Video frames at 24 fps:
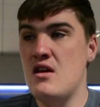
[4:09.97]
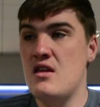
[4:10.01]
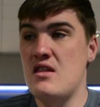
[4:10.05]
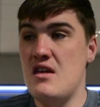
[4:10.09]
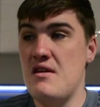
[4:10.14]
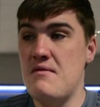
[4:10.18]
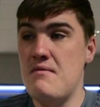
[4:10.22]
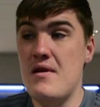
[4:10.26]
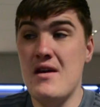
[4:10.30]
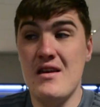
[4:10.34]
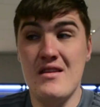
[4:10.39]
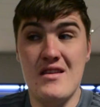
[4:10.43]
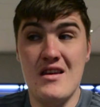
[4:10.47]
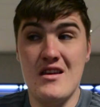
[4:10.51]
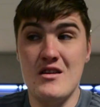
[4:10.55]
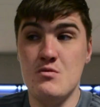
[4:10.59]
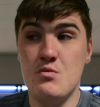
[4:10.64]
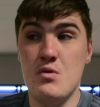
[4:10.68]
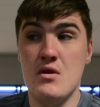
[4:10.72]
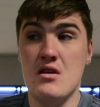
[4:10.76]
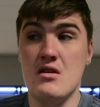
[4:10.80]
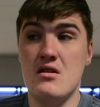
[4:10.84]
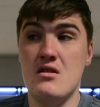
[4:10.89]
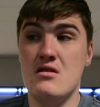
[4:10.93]
They've made theirs
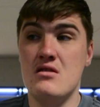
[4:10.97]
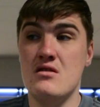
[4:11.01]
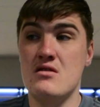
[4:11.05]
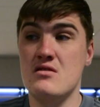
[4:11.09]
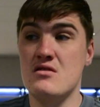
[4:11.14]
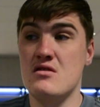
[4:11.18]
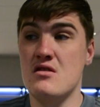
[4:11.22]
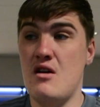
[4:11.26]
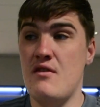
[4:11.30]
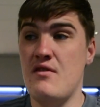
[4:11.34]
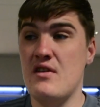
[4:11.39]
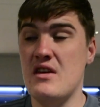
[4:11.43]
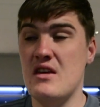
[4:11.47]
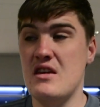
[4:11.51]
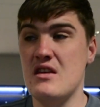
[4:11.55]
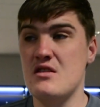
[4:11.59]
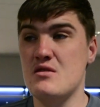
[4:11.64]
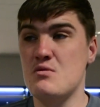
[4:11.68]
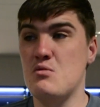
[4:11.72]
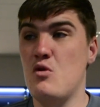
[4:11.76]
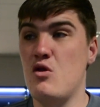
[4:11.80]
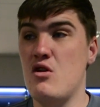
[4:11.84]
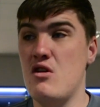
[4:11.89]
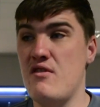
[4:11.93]
bigger, so I think
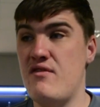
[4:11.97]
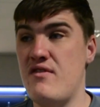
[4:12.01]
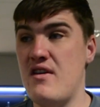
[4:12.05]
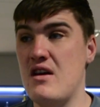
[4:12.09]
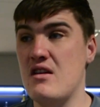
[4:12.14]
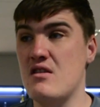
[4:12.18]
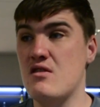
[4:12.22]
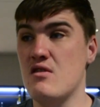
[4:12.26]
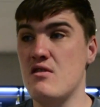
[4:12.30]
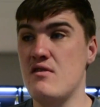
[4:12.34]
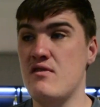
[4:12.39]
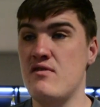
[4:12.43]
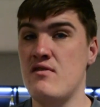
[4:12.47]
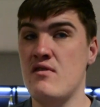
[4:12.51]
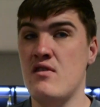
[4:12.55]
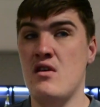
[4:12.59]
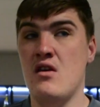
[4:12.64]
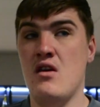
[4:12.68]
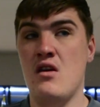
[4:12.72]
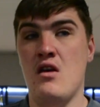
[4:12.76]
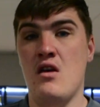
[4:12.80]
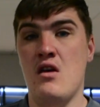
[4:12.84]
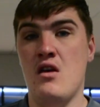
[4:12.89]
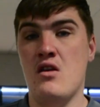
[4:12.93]
it's more the fact of
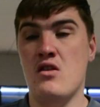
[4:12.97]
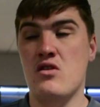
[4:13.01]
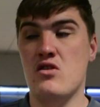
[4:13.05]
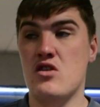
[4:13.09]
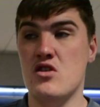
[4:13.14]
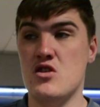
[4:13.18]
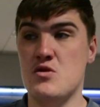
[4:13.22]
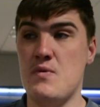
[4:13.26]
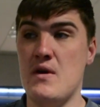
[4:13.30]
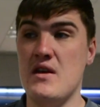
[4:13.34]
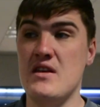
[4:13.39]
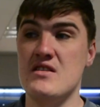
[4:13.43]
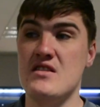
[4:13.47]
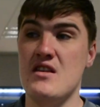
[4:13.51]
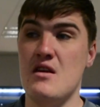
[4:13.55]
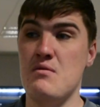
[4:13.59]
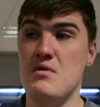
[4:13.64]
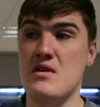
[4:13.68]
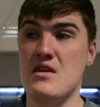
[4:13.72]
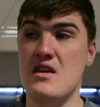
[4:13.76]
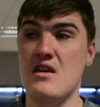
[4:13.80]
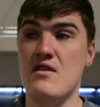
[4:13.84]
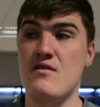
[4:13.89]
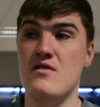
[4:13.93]
the space they've
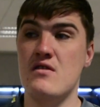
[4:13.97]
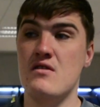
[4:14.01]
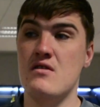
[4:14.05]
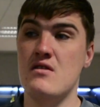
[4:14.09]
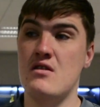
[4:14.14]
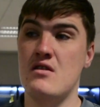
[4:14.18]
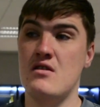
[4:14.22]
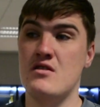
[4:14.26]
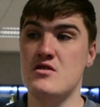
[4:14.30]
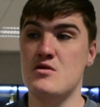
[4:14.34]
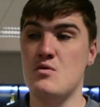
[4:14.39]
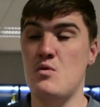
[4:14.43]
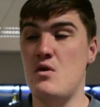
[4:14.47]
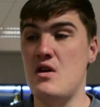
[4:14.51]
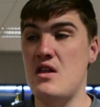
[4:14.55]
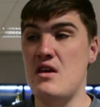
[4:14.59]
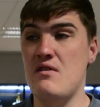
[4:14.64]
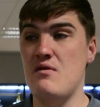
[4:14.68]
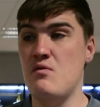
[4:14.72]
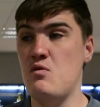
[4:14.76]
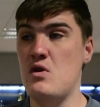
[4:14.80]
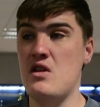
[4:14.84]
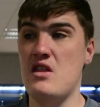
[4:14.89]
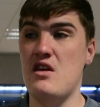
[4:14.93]
been given, so
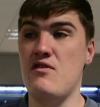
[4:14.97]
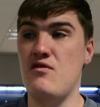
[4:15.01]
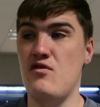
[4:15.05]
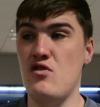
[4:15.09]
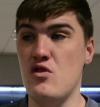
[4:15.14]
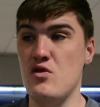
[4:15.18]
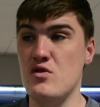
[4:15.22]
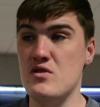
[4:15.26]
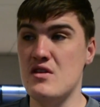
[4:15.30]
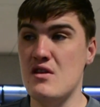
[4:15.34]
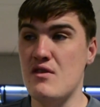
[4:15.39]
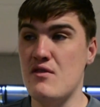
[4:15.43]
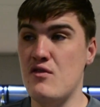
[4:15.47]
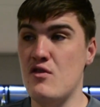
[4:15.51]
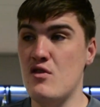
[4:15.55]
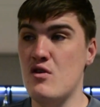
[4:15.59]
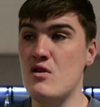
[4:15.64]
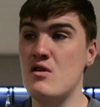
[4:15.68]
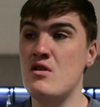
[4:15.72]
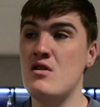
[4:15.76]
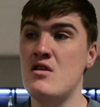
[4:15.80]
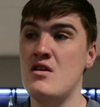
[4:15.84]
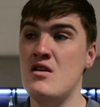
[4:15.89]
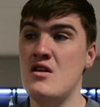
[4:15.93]
what they've used it
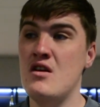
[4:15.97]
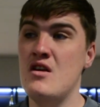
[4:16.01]
for.